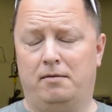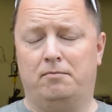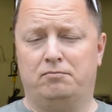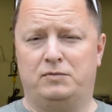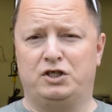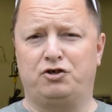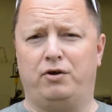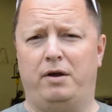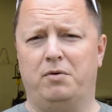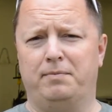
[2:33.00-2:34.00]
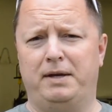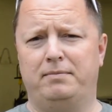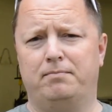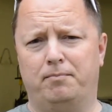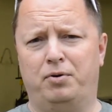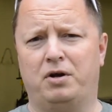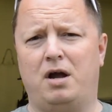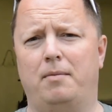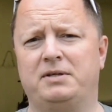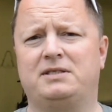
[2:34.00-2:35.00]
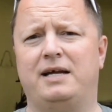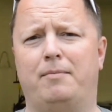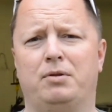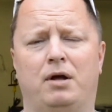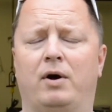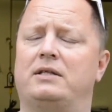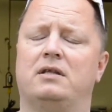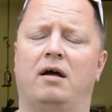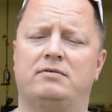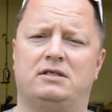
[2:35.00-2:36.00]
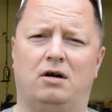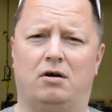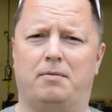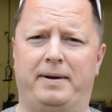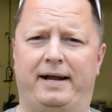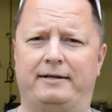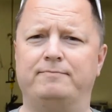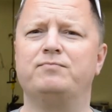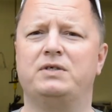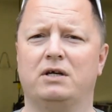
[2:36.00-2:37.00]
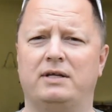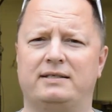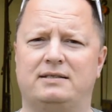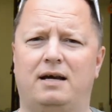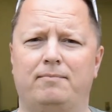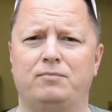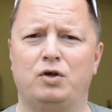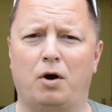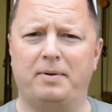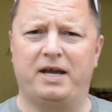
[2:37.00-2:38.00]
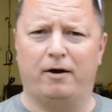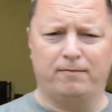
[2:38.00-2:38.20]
Disagree with me? Put comments down below. I'd love to talk about it. Till next time, y'all be careful.